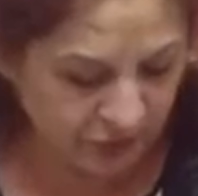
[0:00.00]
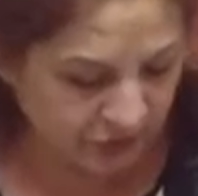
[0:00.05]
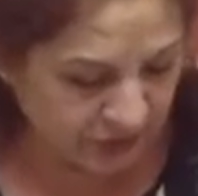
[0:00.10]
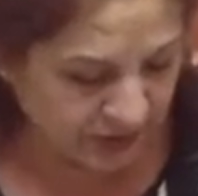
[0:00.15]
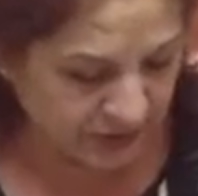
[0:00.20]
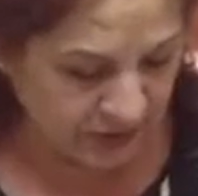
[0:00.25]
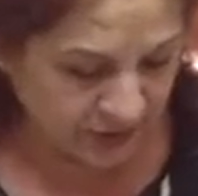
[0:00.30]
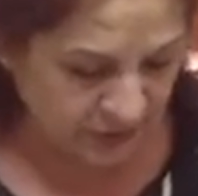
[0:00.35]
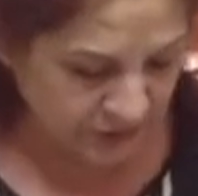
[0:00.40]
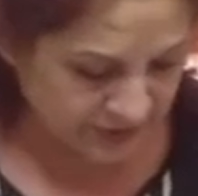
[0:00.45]
You
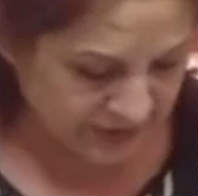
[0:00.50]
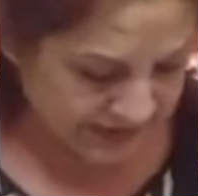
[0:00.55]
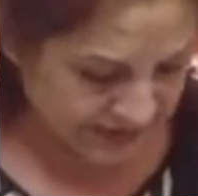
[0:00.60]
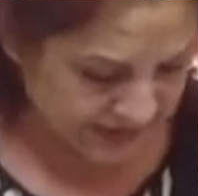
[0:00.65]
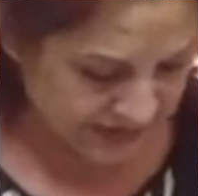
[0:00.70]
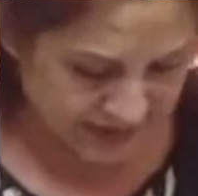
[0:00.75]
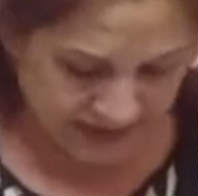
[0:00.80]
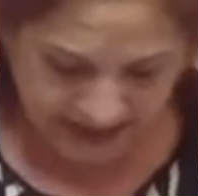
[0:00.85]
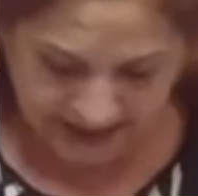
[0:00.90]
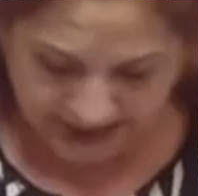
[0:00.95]
can use
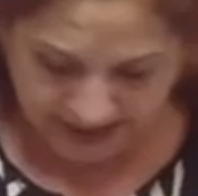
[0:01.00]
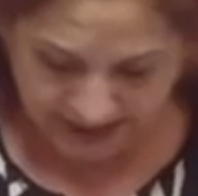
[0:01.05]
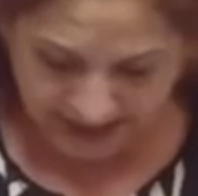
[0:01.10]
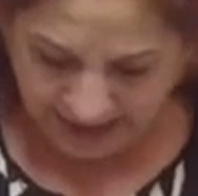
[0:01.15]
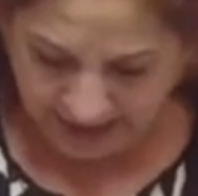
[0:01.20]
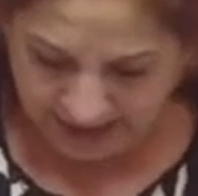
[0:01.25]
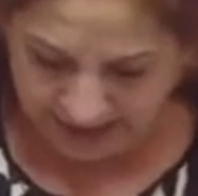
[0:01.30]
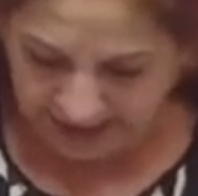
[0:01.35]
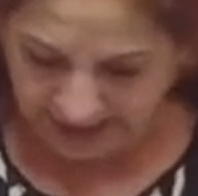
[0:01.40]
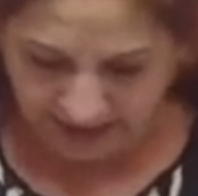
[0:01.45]
less.
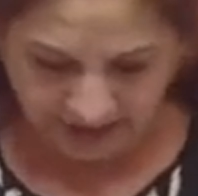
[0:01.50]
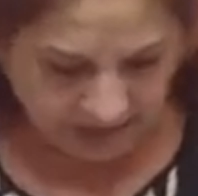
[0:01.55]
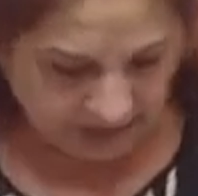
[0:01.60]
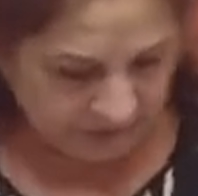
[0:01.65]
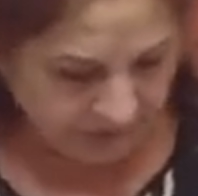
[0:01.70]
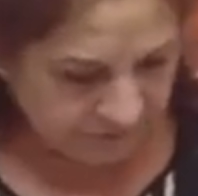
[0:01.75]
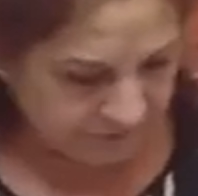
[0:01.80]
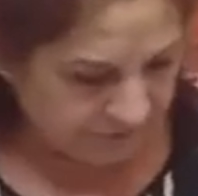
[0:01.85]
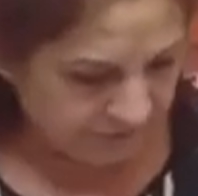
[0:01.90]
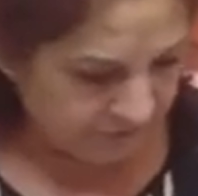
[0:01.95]
And
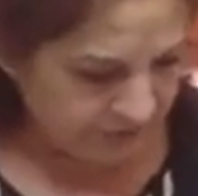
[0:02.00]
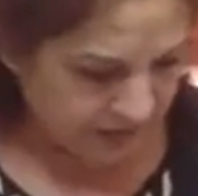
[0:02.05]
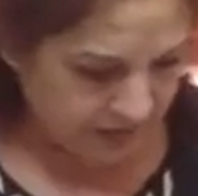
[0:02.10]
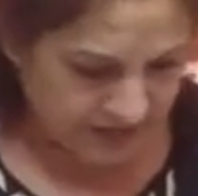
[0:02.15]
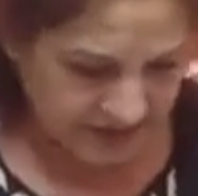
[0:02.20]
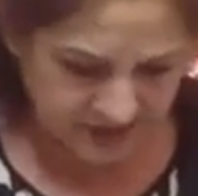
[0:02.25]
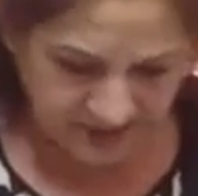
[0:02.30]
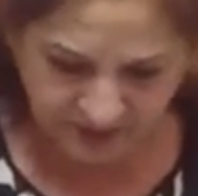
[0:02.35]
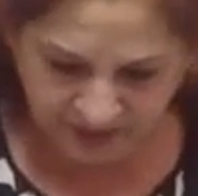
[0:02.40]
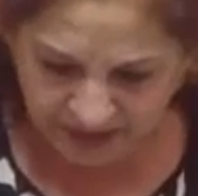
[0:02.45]

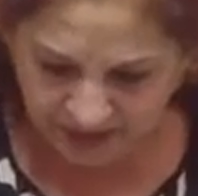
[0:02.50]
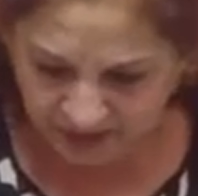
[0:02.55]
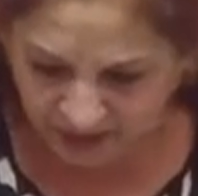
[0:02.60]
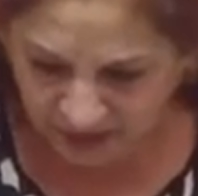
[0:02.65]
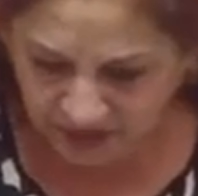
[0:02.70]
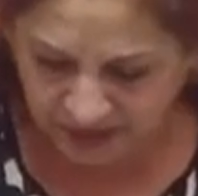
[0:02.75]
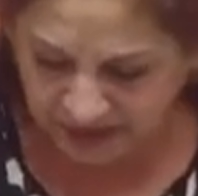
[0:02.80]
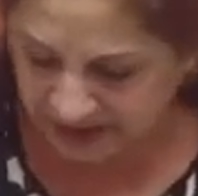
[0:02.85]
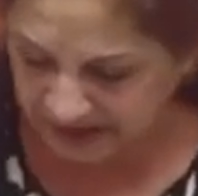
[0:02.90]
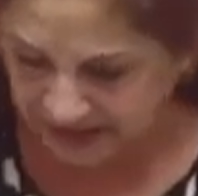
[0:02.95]
last but
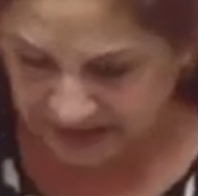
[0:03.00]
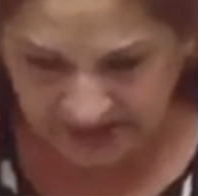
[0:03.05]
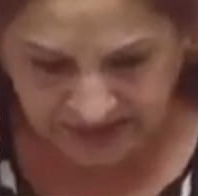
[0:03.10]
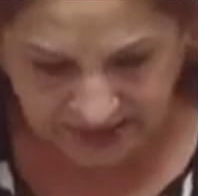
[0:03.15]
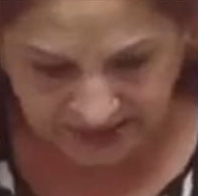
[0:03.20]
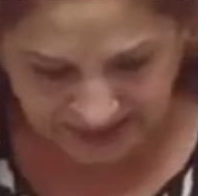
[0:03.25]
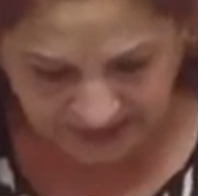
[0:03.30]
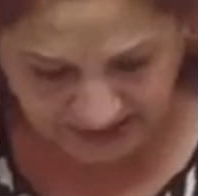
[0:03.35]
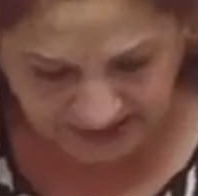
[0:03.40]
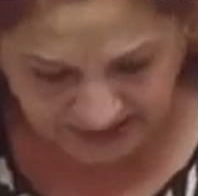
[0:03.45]
not the
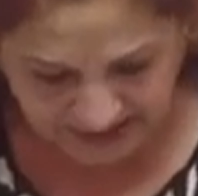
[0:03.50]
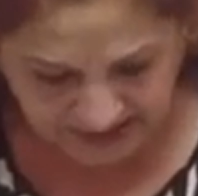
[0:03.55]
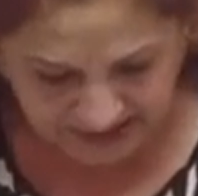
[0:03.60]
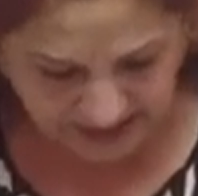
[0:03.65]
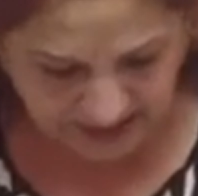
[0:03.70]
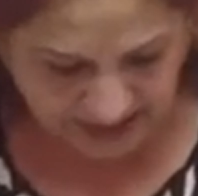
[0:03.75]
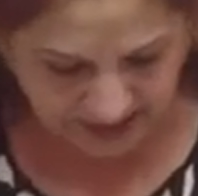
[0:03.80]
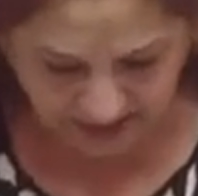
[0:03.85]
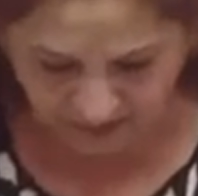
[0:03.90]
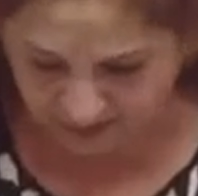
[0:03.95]
least is
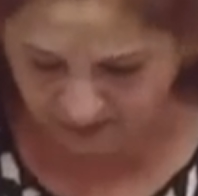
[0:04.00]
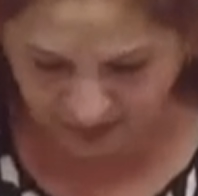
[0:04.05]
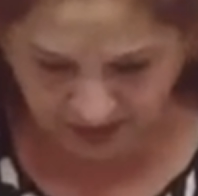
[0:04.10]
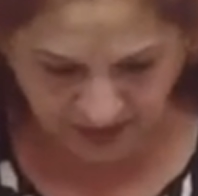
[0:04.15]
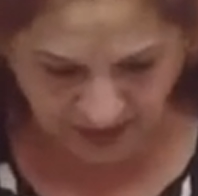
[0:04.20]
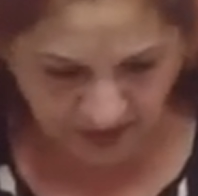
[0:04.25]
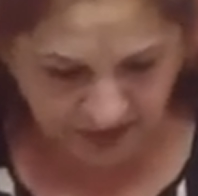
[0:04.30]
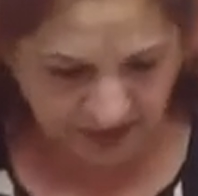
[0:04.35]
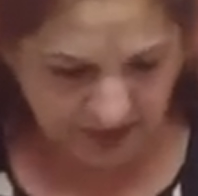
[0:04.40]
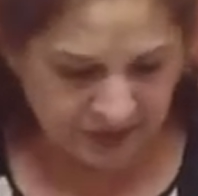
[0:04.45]
our
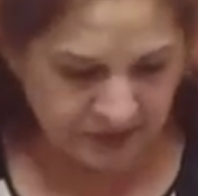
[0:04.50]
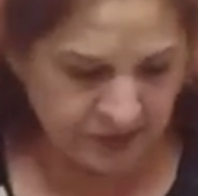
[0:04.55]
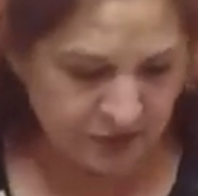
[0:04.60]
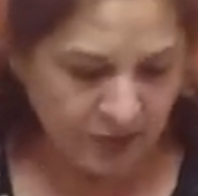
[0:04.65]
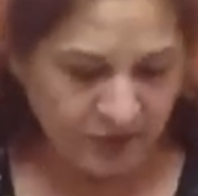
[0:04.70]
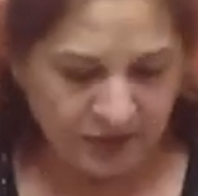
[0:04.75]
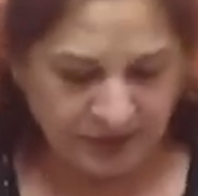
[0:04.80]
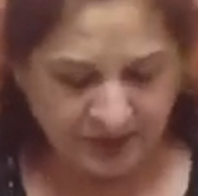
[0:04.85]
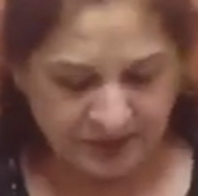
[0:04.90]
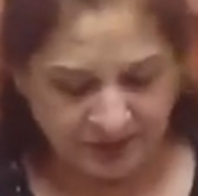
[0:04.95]

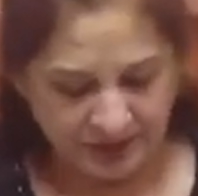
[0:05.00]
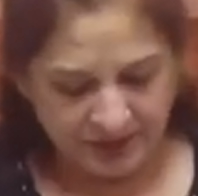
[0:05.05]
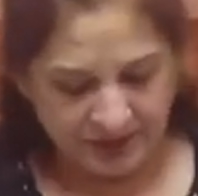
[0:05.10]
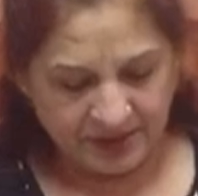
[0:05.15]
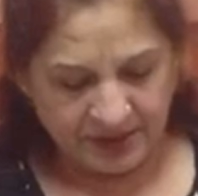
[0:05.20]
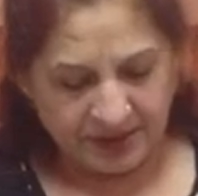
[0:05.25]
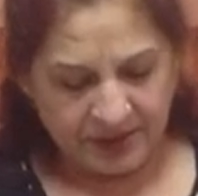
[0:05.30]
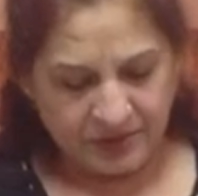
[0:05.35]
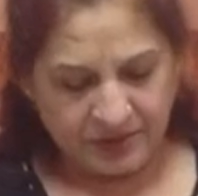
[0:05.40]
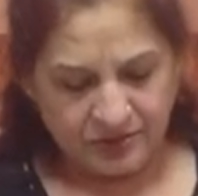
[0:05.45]
salt.
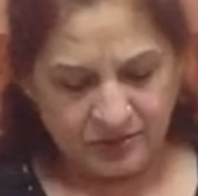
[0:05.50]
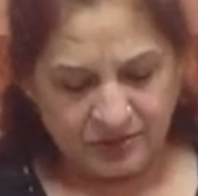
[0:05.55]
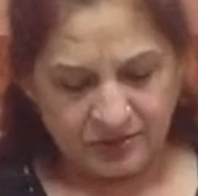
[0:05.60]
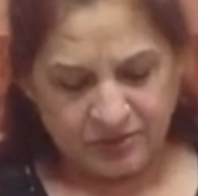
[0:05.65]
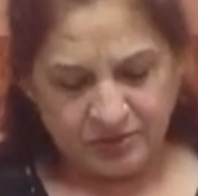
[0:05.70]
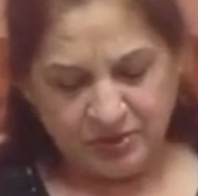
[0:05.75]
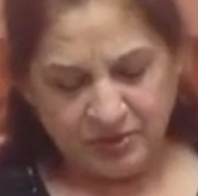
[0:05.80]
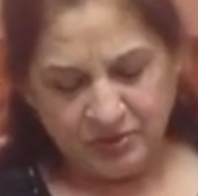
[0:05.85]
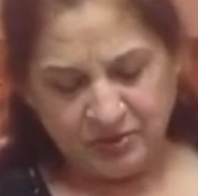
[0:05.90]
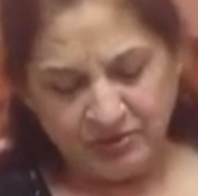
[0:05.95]
So
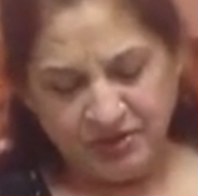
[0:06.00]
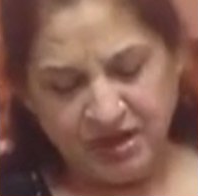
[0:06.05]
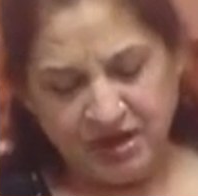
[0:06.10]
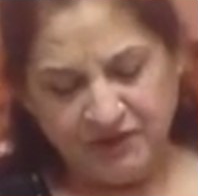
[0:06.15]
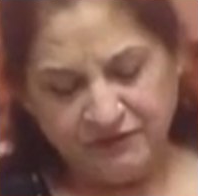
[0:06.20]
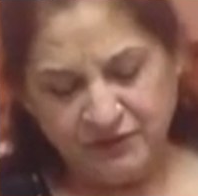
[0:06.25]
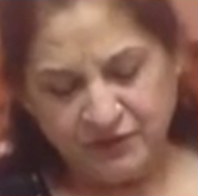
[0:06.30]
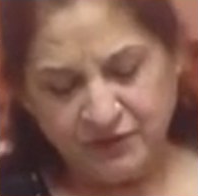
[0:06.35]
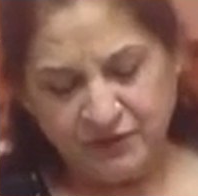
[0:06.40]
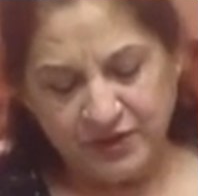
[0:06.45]
about
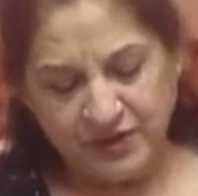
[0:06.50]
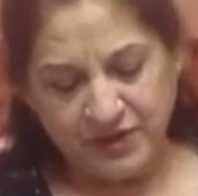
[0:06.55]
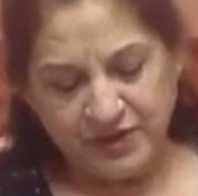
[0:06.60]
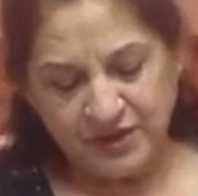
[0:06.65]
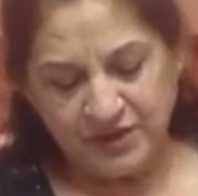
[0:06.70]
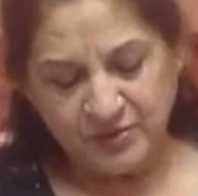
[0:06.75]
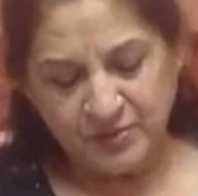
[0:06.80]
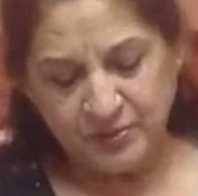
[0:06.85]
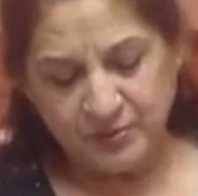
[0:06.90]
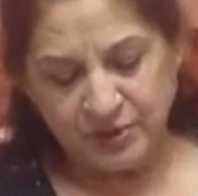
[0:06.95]
half to 1
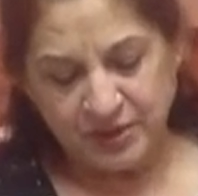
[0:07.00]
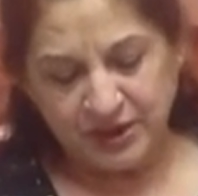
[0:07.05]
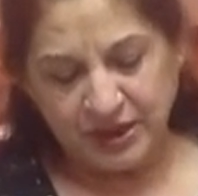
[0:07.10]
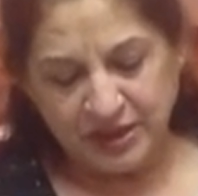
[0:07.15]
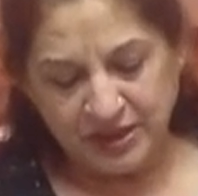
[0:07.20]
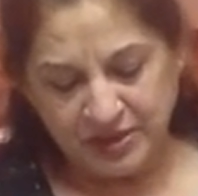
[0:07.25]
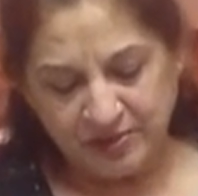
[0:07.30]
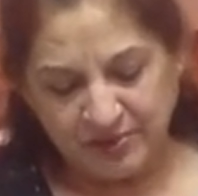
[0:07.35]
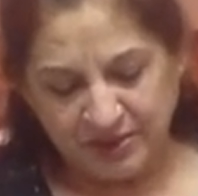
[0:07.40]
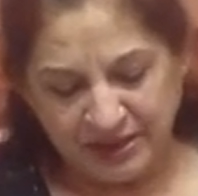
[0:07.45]
teaspoon,
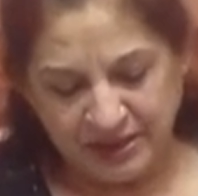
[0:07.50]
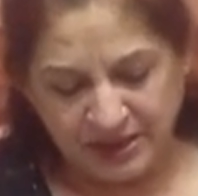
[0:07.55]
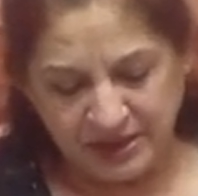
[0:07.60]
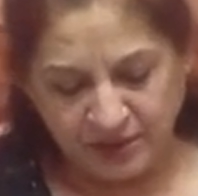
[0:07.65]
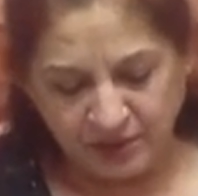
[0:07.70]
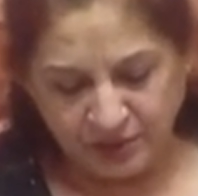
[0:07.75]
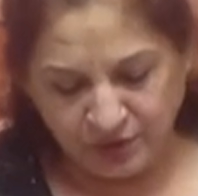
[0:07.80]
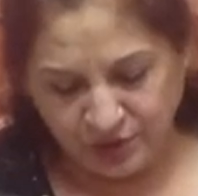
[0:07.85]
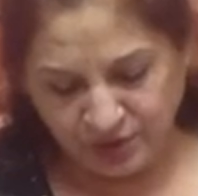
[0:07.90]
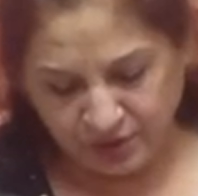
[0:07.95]
again depending
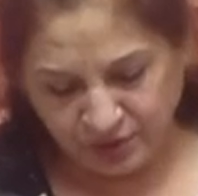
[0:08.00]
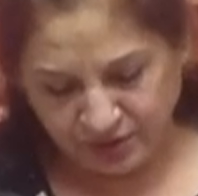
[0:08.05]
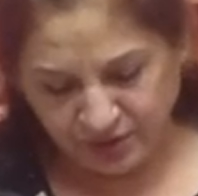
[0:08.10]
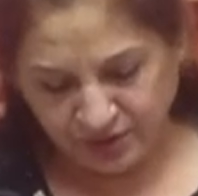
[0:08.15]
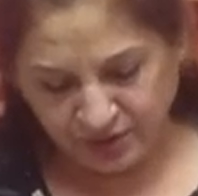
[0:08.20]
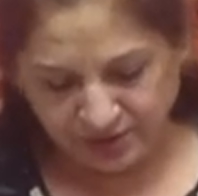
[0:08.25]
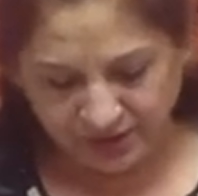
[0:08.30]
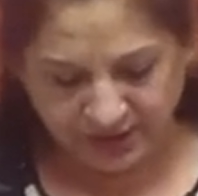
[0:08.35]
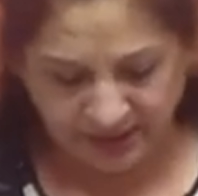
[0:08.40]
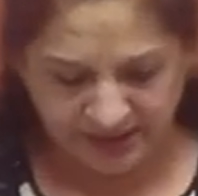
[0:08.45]
on your
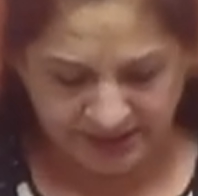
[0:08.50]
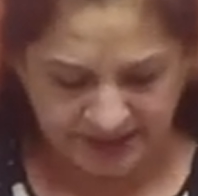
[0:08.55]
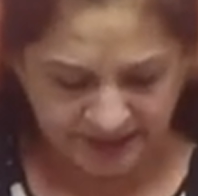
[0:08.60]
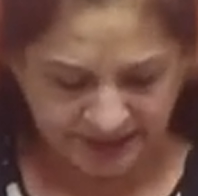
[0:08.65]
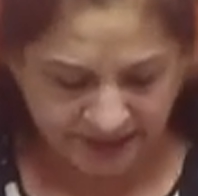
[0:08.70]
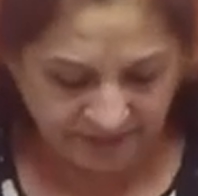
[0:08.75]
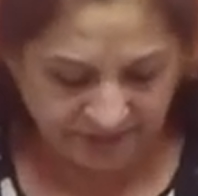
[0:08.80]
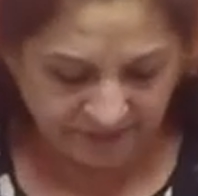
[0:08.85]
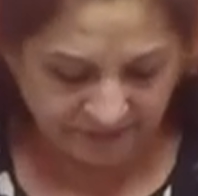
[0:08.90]
taste.